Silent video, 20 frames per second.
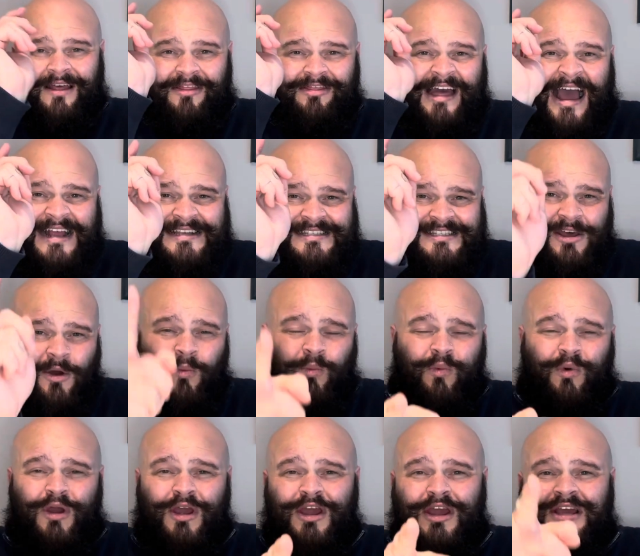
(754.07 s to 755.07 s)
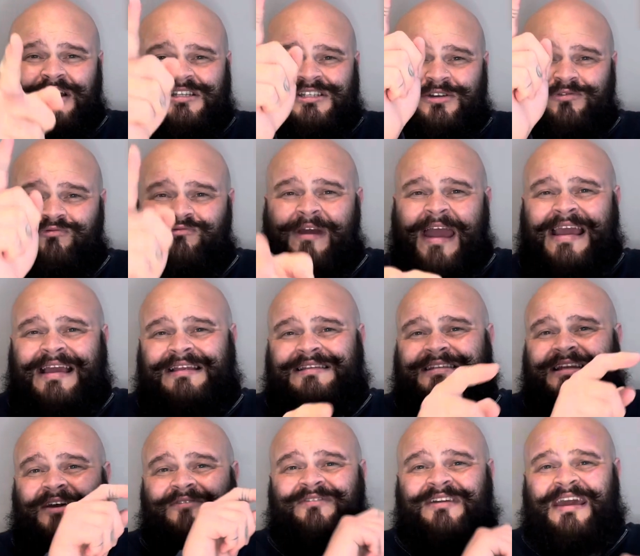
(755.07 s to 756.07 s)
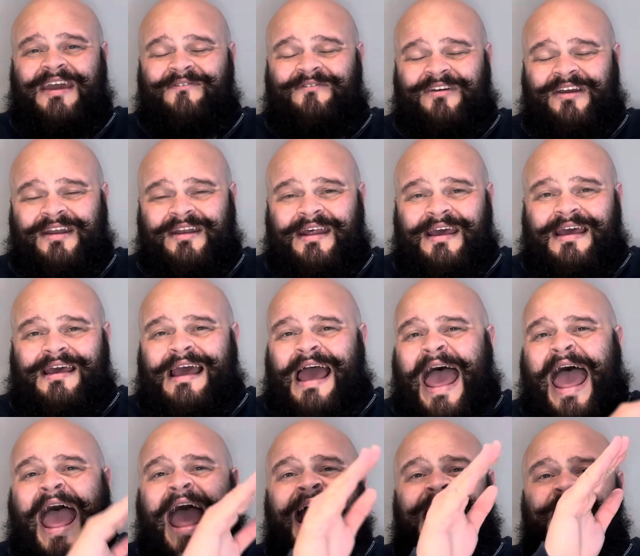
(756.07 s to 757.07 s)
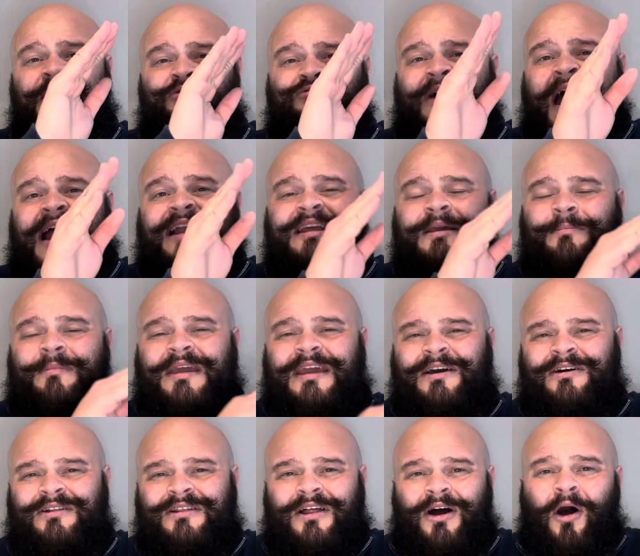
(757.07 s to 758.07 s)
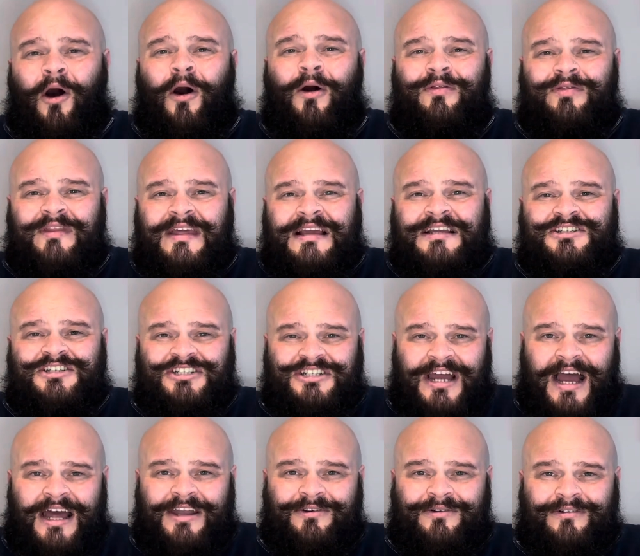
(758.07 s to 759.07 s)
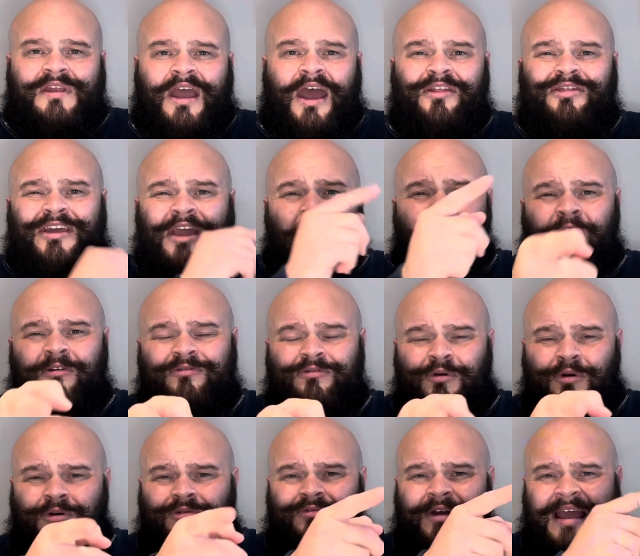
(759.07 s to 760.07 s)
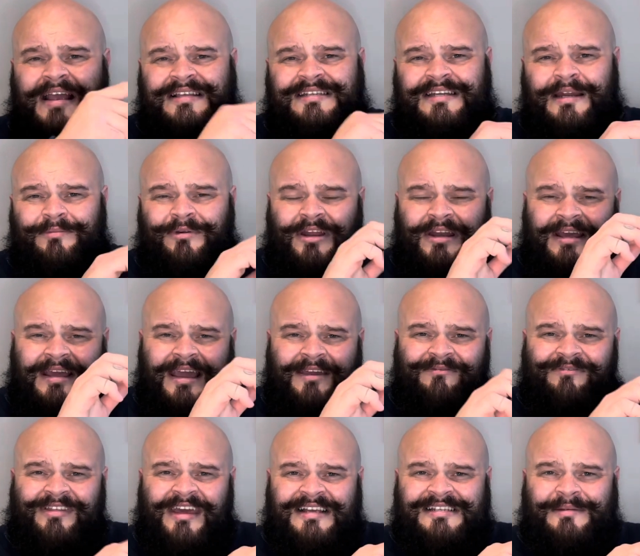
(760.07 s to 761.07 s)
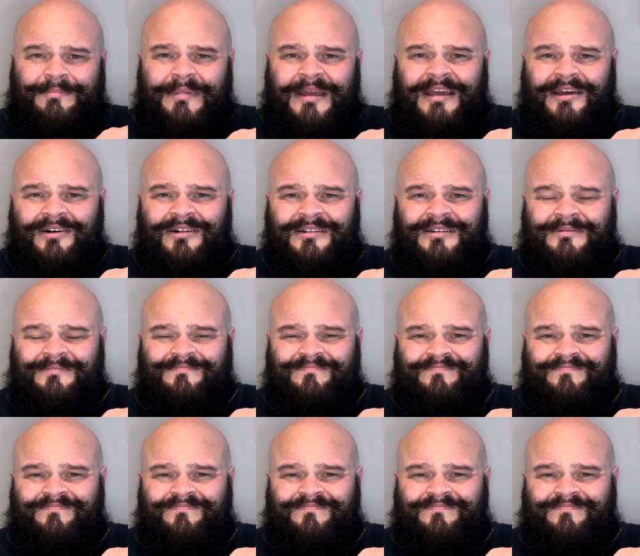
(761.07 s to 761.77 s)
That's the worst rating I've given any ready meal on this channel. And the overall rating I'm going to give this meal